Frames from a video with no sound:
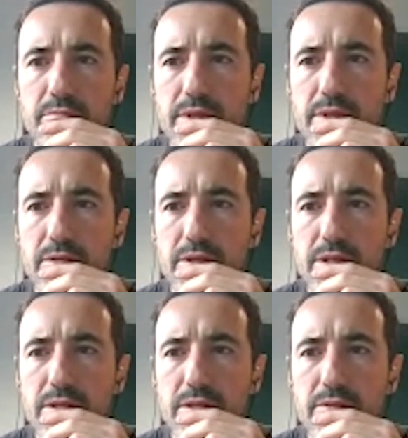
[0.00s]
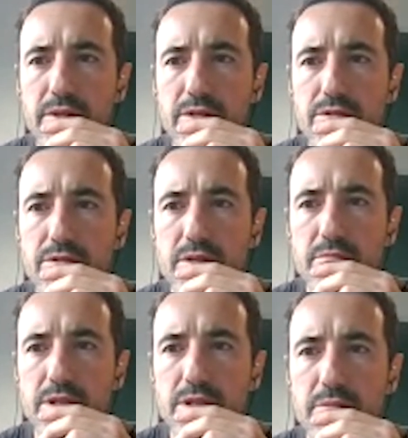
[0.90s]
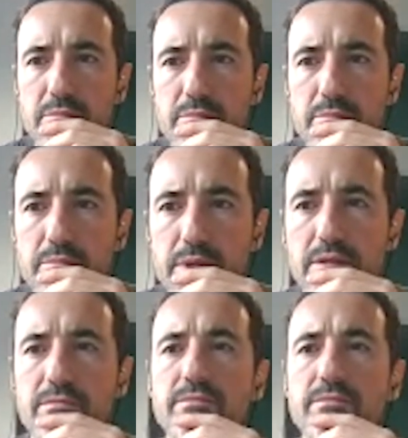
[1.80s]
degrees converge to some measure p.